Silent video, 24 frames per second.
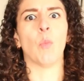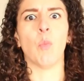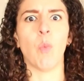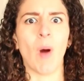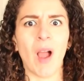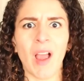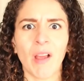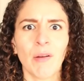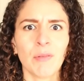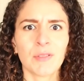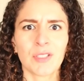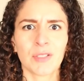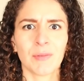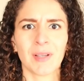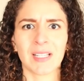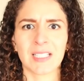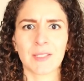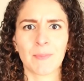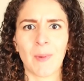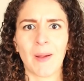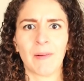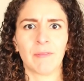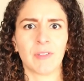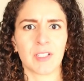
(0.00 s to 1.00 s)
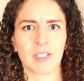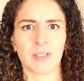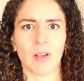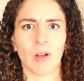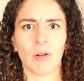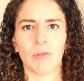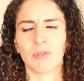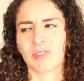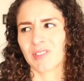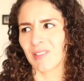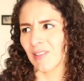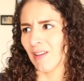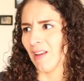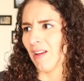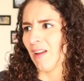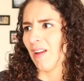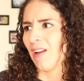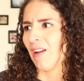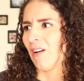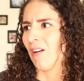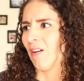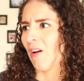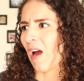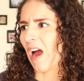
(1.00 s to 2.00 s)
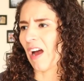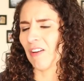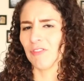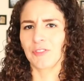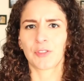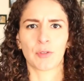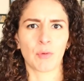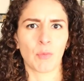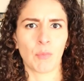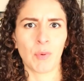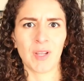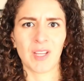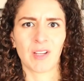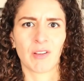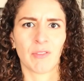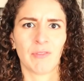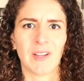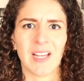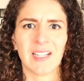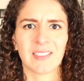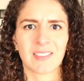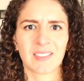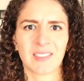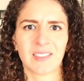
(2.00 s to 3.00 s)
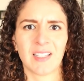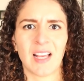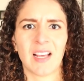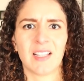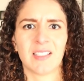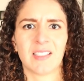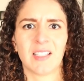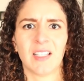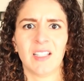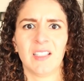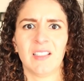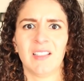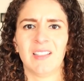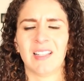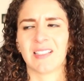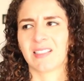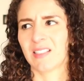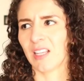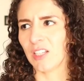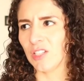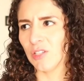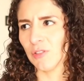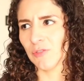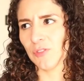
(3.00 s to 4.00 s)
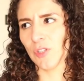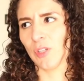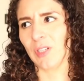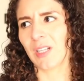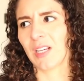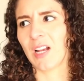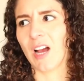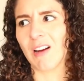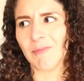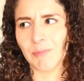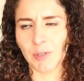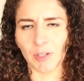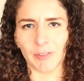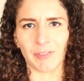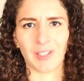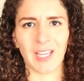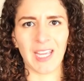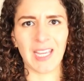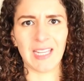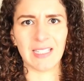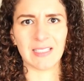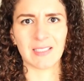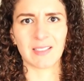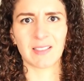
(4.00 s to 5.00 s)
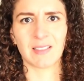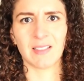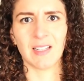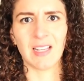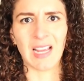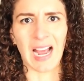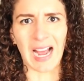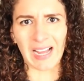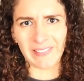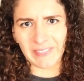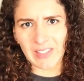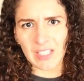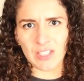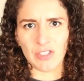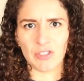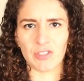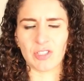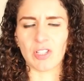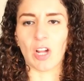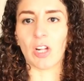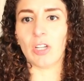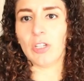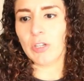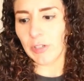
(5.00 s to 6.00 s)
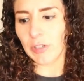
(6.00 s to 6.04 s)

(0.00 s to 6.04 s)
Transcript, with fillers: why would you expect results after a week of exercising? Let's say you've done a couple of HIITs and then you start